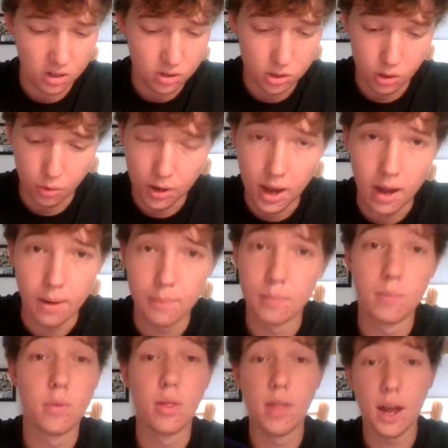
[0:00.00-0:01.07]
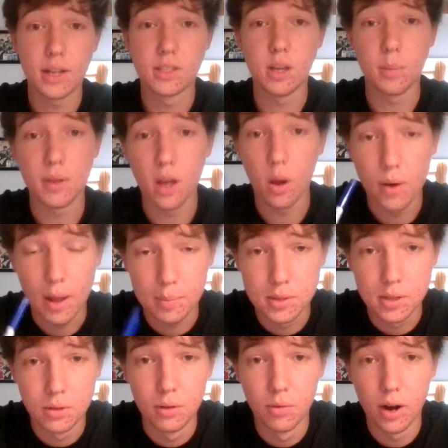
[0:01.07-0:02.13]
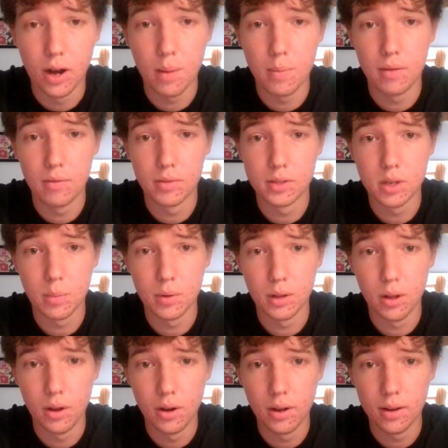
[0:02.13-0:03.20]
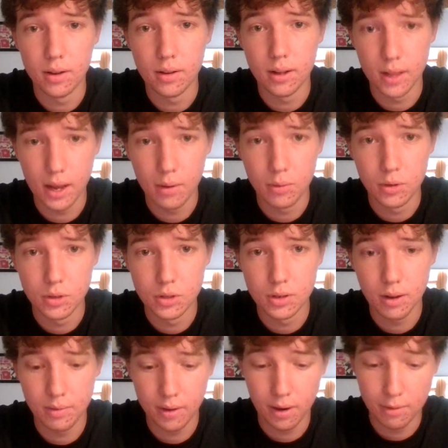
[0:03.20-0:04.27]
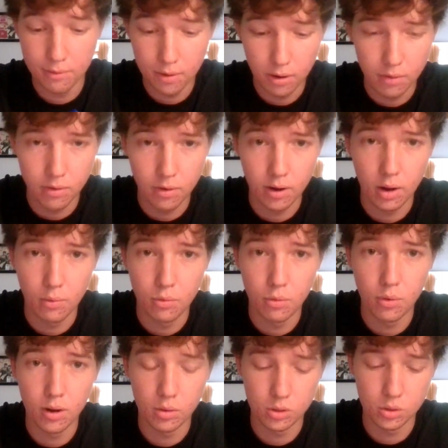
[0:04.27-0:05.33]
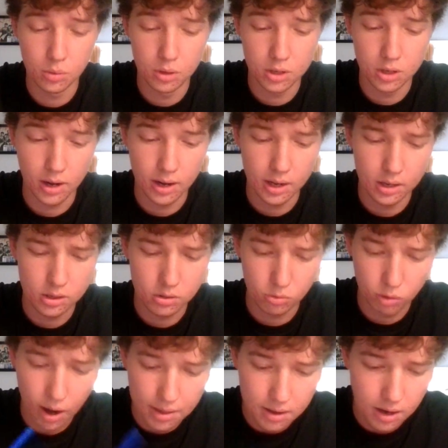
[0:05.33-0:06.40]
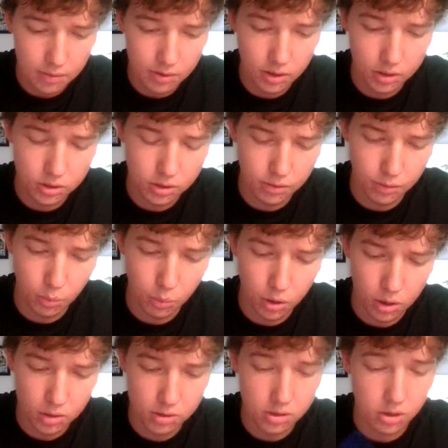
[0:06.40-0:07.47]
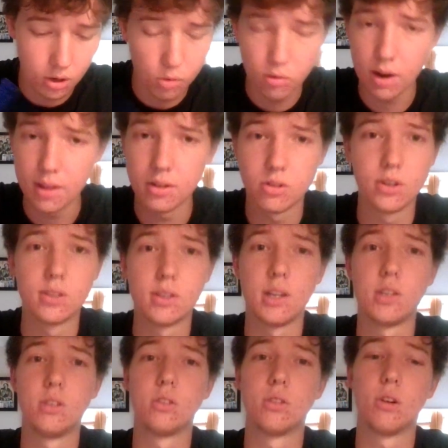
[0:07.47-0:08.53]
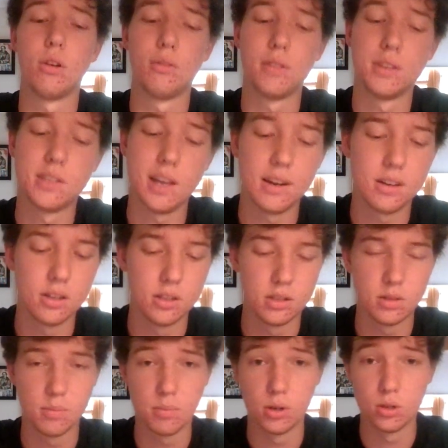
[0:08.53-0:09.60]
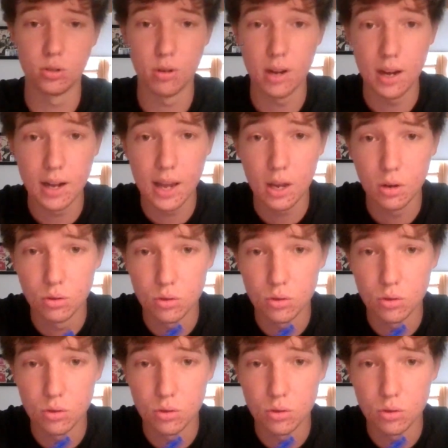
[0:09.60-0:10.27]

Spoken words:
So yeah, that is something I would absolutely recommend for someone learning a language. I found it very, very helpful when I was doing Chinese. Write the definitions of the words, don't write the translations of the sentence, because you need to get